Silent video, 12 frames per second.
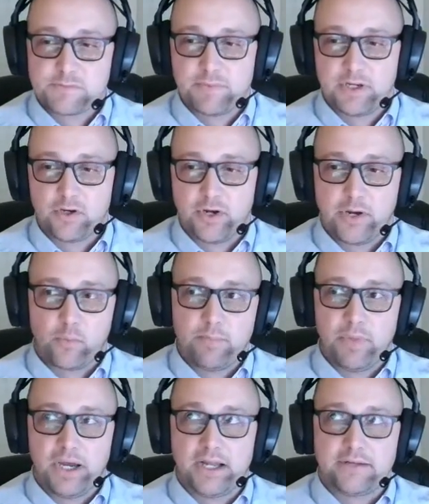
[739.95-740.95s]
Been great. We
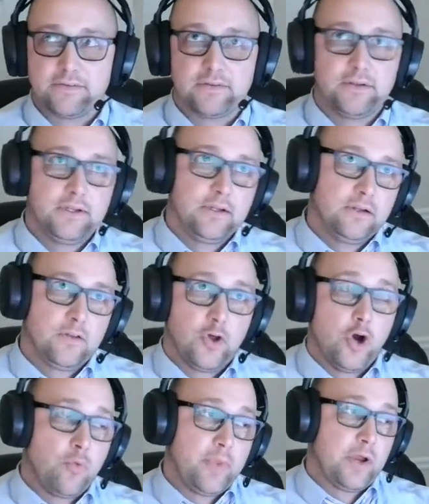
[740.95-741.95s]
bought the
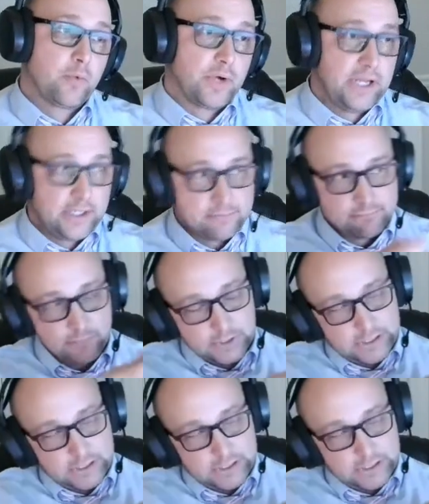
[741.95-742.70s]
home that we're in,